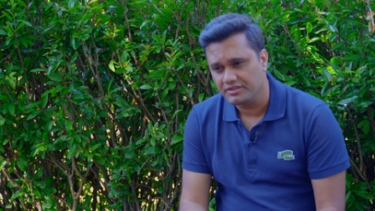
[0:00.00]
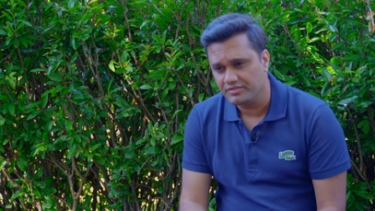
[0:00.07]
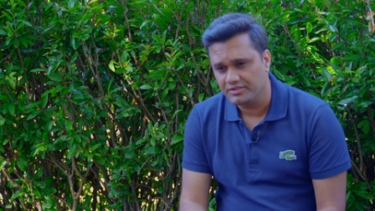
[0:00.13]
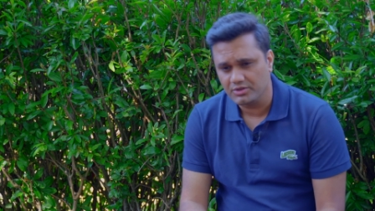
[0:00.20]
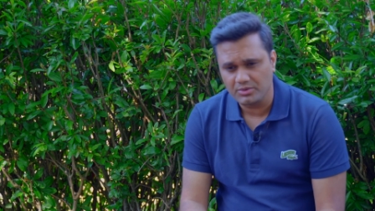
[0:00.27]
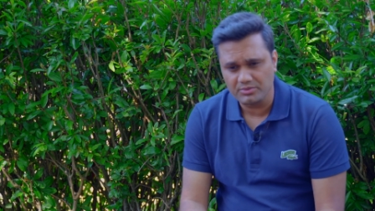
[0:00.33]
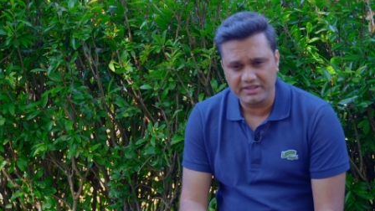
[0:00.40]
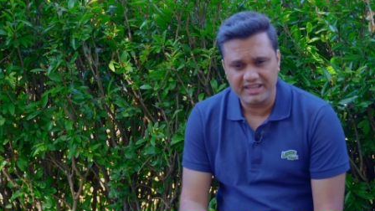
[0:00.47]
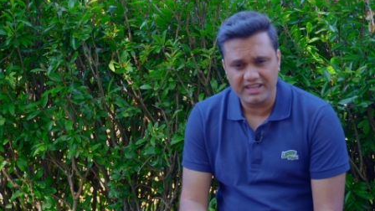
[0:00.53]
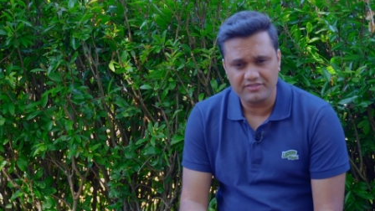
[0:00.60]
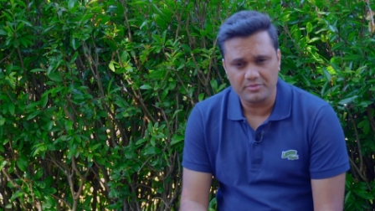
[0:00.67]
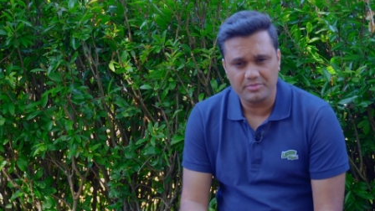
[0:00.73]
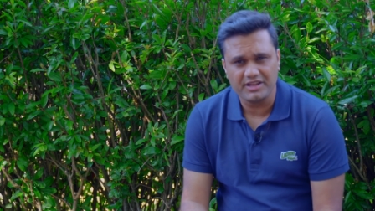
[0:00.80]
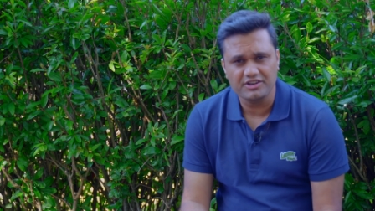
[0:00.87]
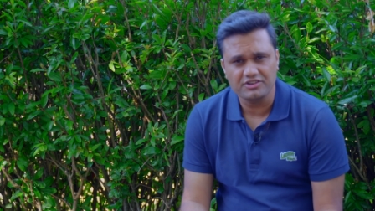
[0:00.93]
If you only have
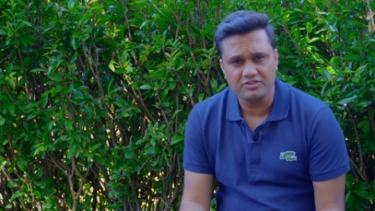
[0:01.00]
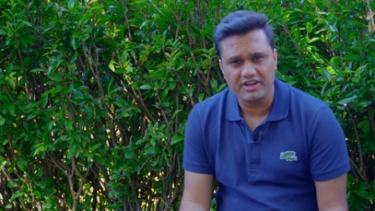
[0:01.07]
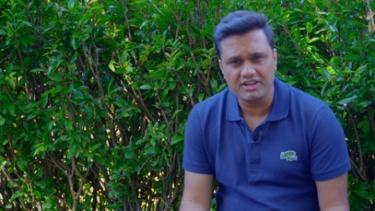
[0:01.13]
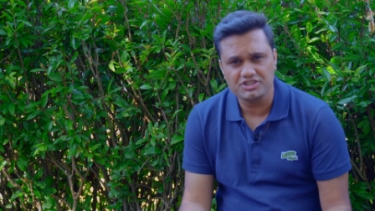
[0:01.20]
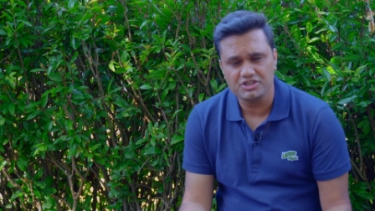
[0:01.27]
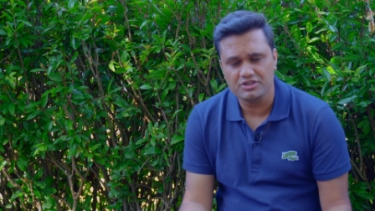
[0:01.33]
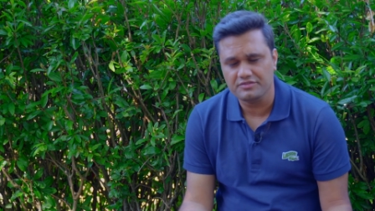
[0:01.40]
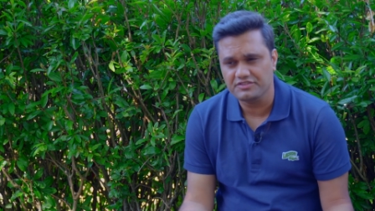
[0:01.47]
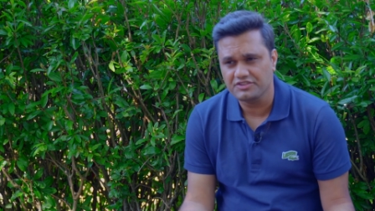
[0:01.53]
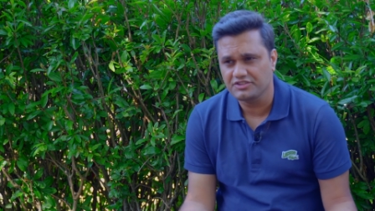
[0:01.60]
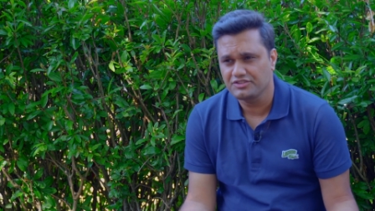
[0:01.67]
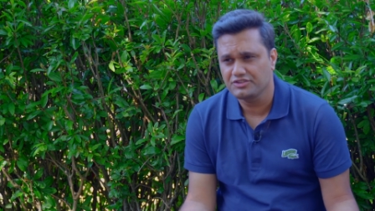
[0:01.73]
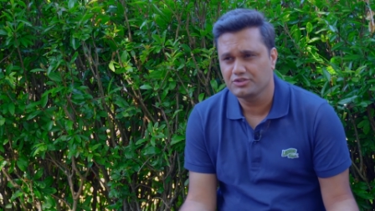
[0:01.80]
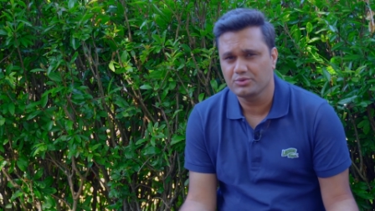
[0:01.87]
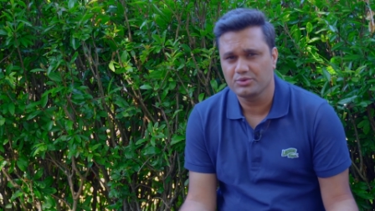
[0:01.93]
a penetration of
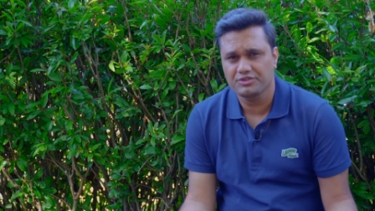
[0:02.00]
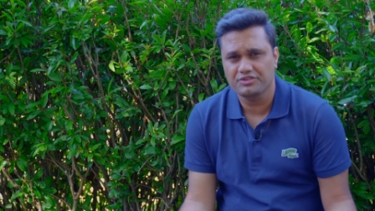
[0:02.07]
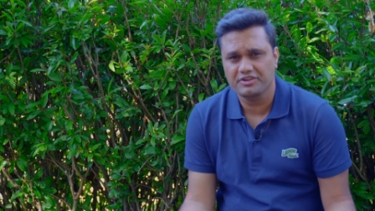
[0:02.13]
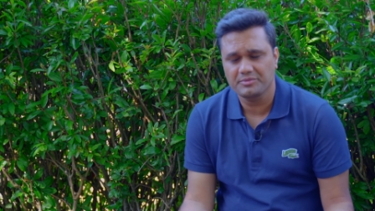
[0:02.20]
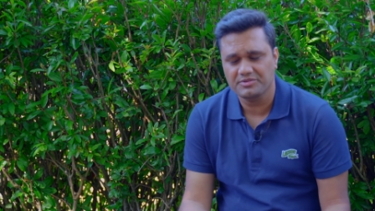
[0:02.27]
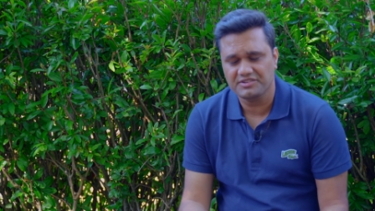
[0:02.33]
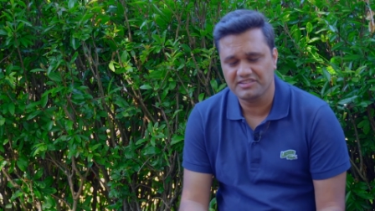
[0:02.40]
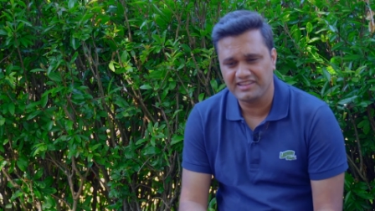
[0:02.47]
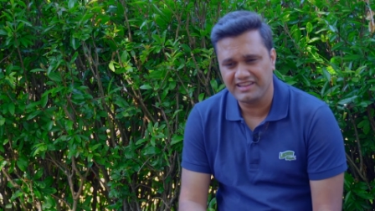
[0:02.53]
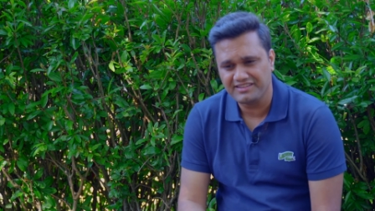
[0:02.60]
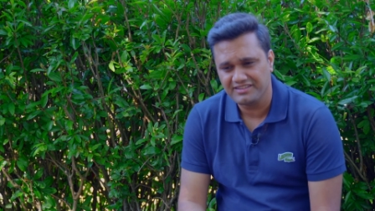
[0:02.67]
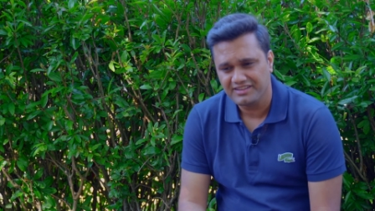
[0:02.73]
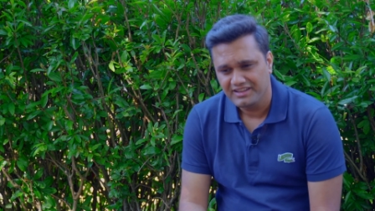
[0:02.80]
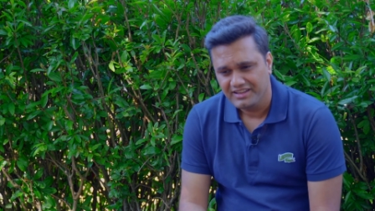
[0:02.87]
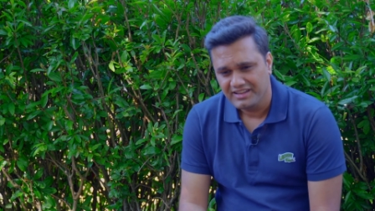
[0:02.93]
2 or
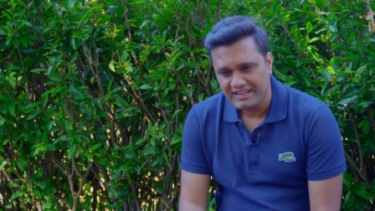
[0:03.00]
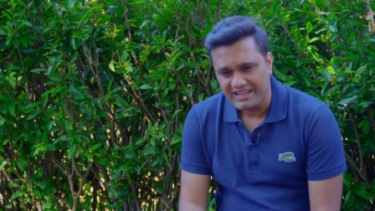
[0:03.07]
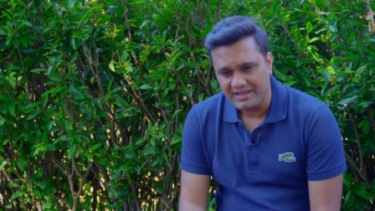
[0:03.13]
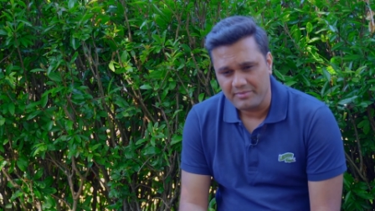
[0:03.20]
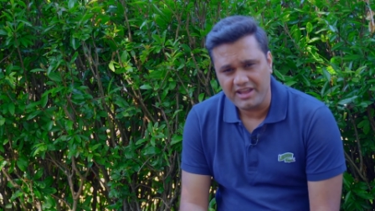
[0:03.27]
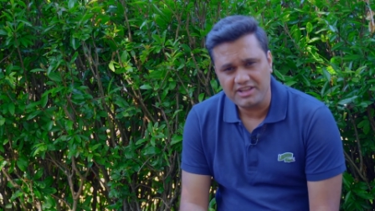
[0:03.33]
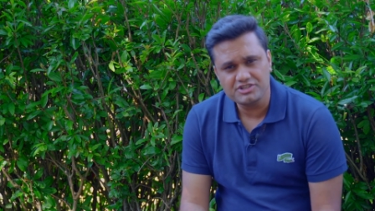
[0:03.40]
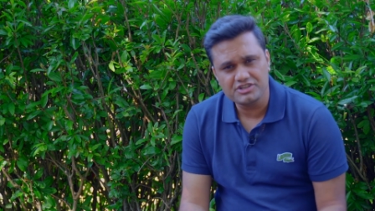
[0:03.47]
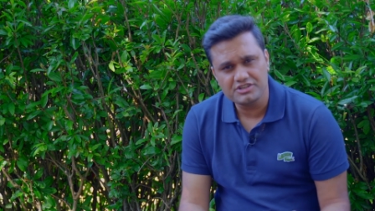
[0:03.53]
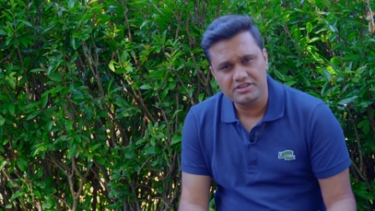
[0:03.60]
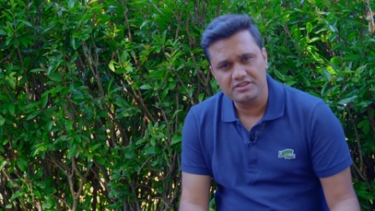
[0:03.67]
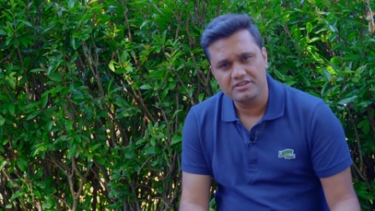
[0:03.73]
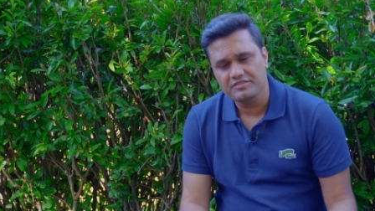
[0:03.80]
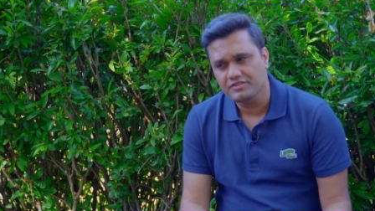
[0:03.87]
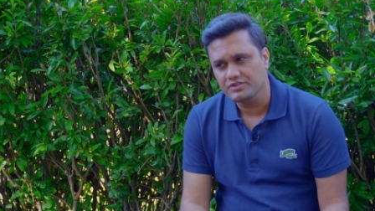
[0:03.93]
3%, imagine
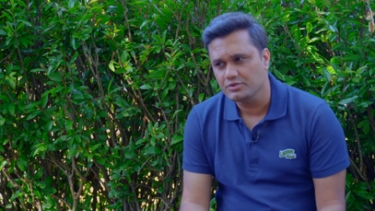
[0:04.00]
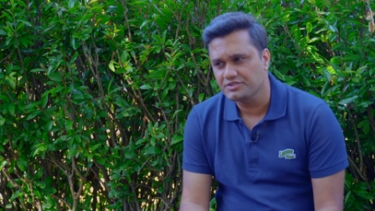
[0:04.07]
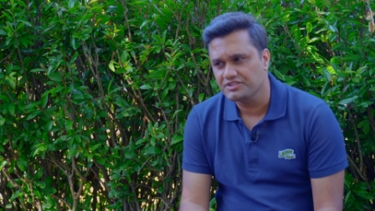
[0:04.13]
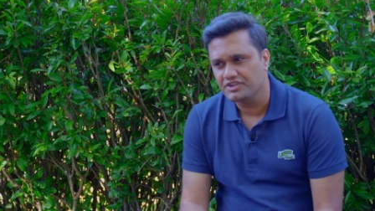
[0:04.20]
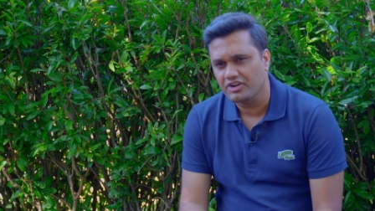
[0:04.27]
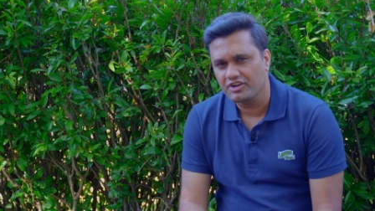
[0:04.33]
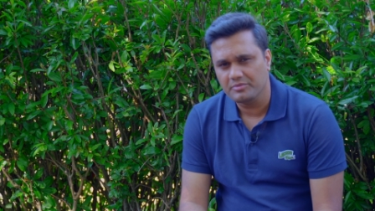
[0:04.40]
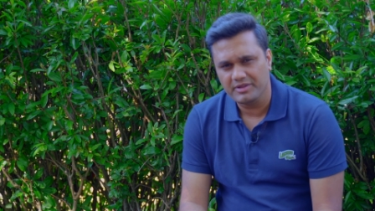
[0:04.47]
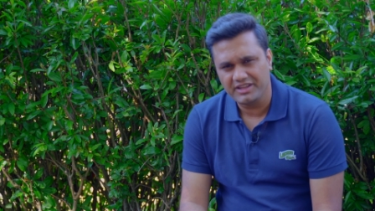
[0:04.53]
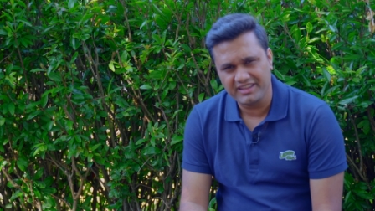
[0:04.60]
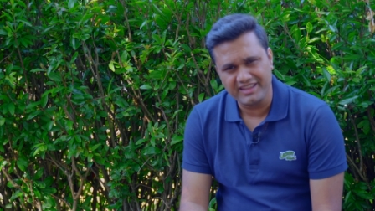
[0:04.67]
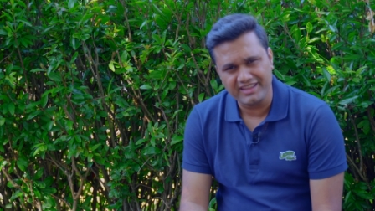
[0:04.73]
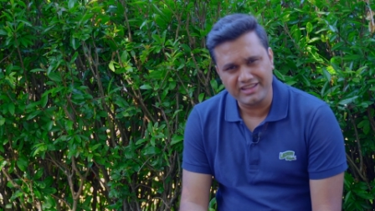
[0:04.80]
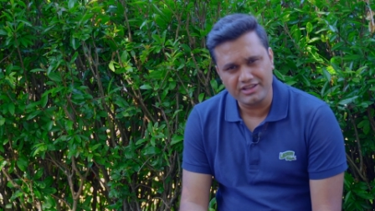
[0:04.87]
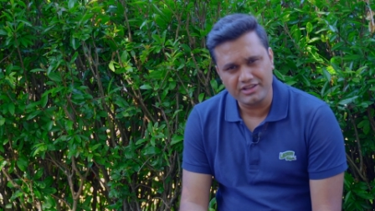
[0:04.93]
if you start
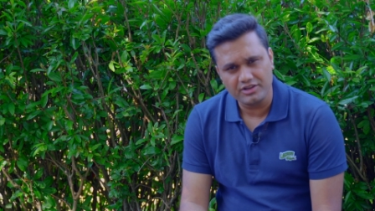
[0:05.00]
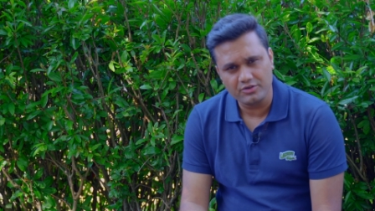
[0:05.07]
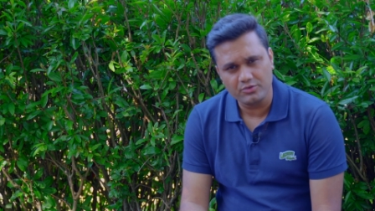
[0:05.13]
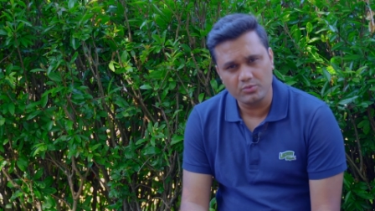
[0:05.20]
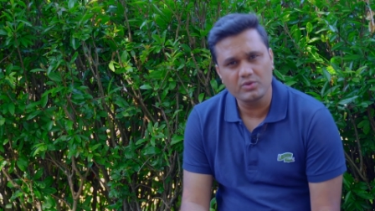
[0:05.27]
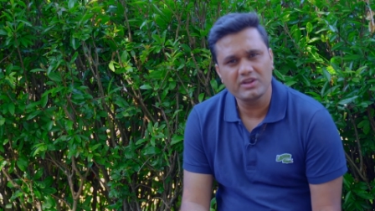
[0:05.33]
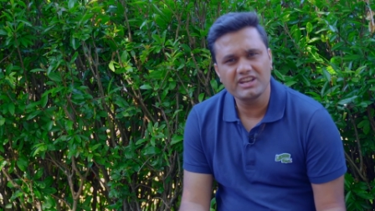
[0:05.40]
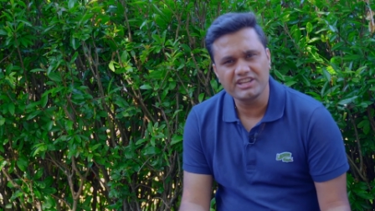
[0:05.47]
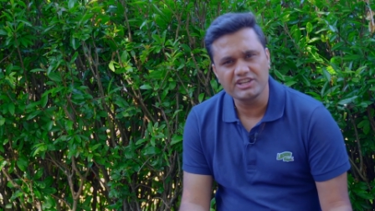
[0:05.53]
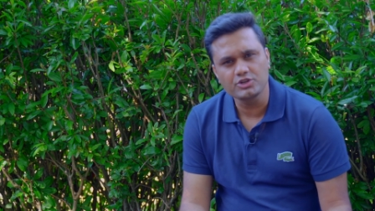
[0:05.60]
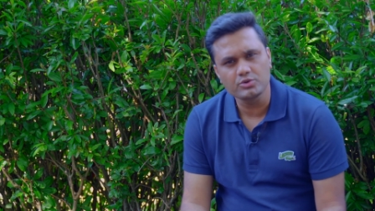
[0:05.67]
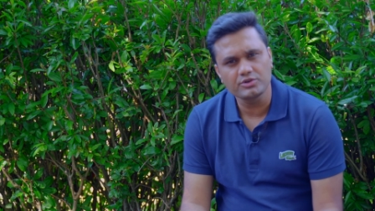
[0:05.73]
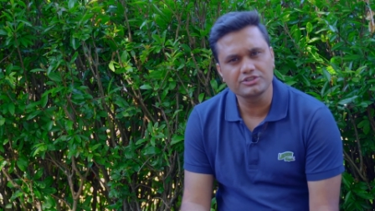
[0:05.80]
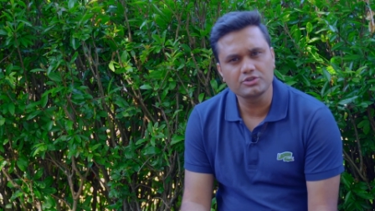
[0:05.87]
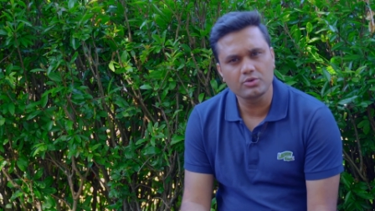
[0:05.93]
making really
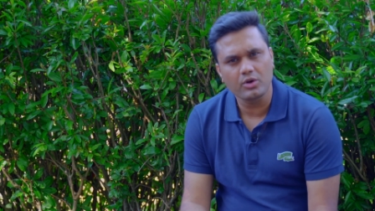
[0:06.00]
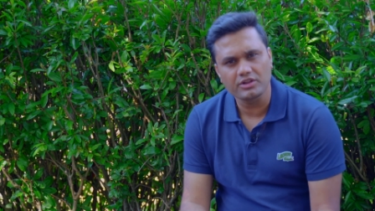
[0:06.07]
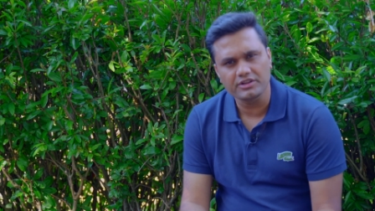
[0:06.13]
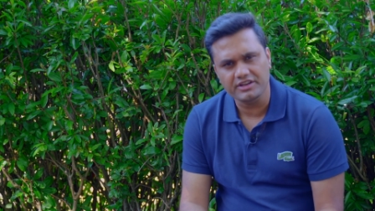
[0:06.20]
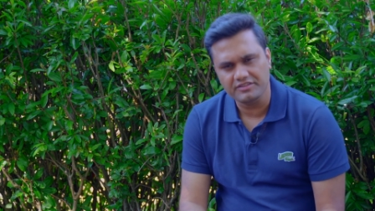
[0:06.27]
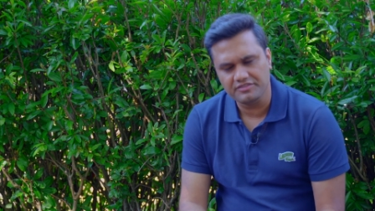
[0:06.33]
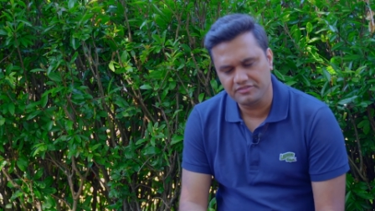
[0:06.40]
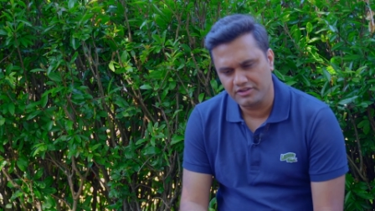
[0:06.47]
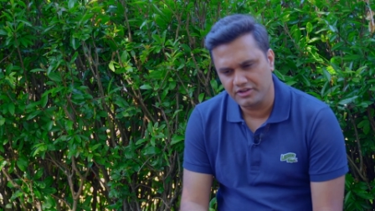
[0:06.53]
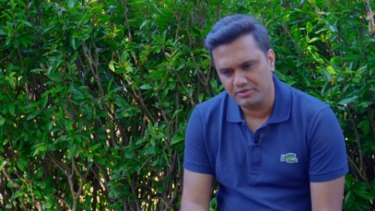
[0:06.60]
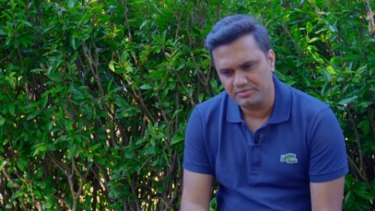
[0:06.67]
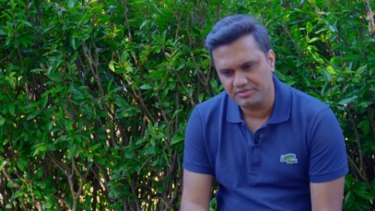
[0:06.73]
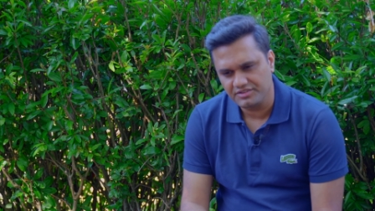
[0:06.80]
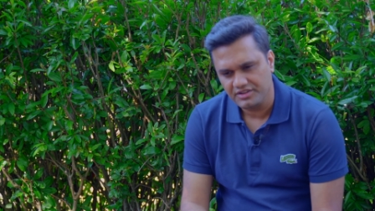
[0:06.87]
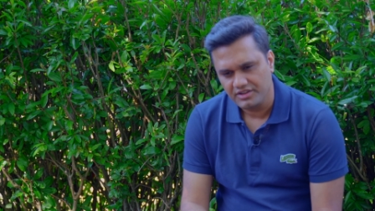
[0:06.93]
good quality
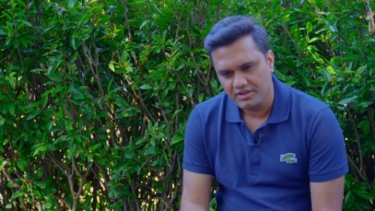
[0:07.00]
films,